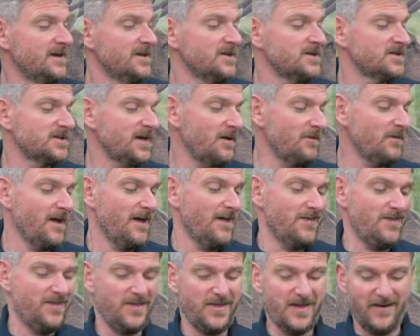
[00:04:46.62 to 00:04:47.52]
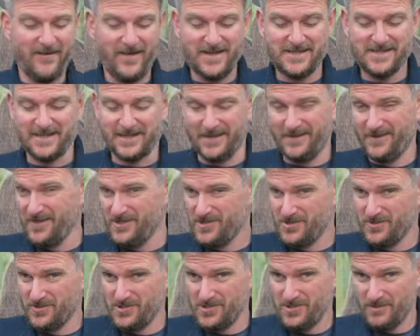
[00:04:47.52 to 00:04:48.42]
So theoretically this
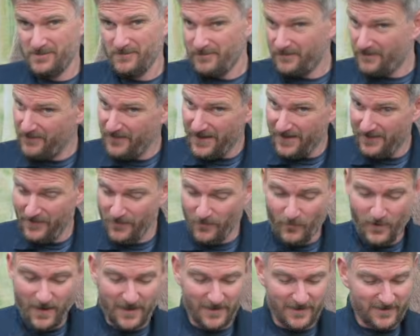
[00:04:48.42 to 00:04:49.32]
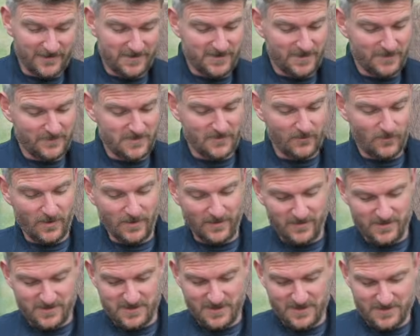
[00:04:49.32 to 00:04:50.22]
should shoot very well in terms of
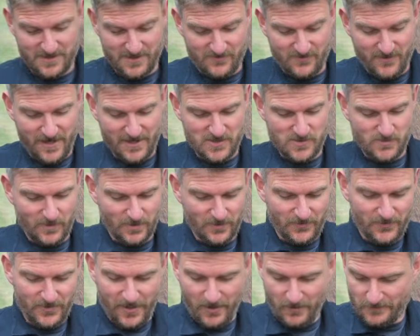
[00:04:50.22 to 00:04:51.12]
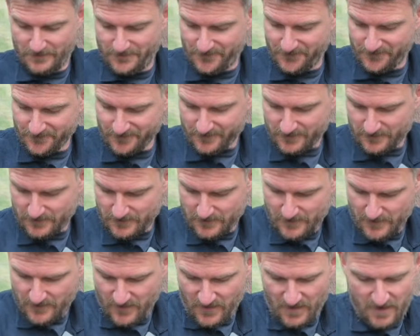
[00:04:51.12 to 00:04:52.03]
what the CZ range will do.
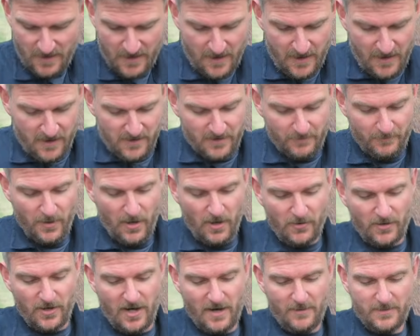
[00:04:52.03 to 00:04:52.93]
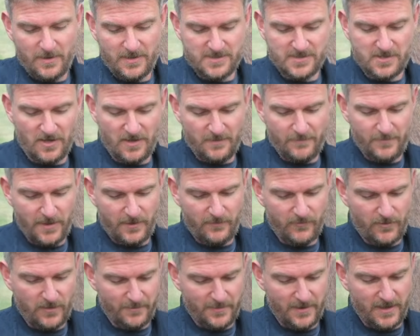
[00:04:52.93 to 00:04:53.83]
The bolt knob has got the
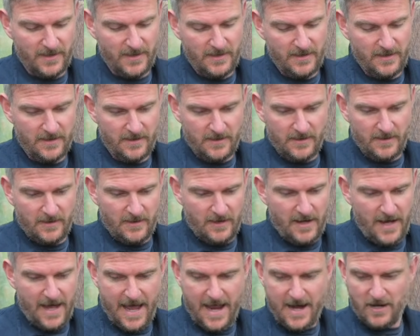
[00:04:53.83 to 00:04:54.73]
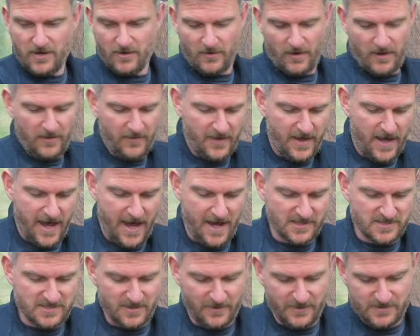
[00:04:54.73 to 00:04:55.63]
big rubber end on it
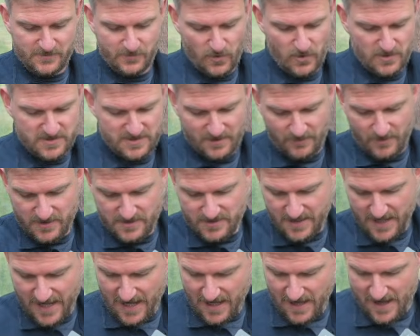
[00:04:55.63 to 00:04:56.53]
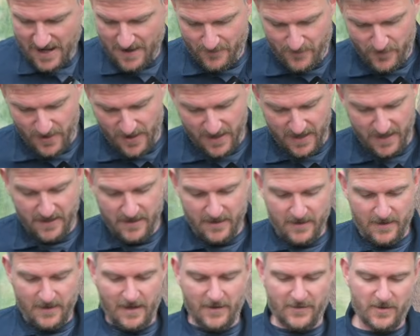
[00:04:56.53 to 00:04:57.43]
there, so it's more similar to the LRP.
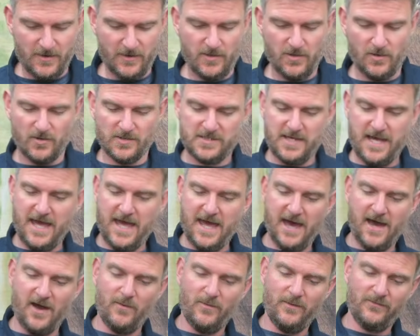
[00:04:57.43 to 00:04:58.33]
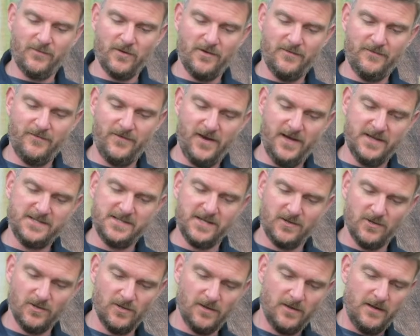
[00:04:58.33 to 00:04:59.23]
And then of course here we've got the
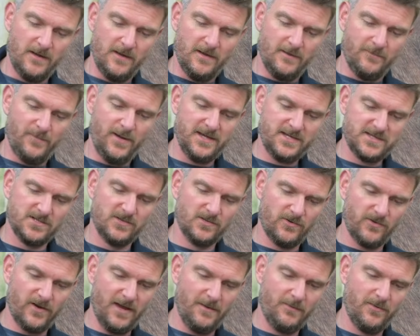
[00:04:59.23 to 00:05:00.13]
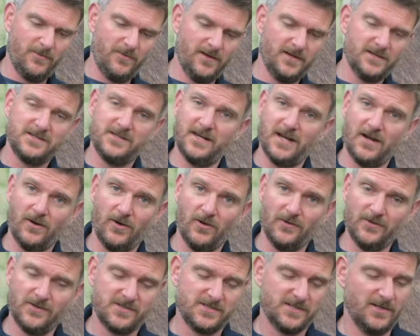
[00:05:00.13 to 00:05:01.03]
vertical pistol grip that's, you know,
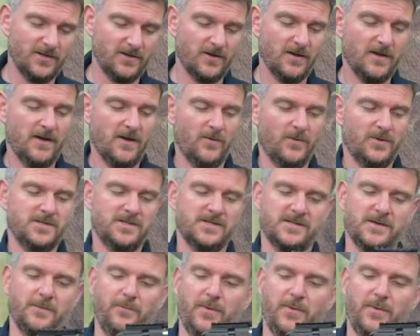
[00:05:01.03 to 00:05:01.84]
underslung, which is the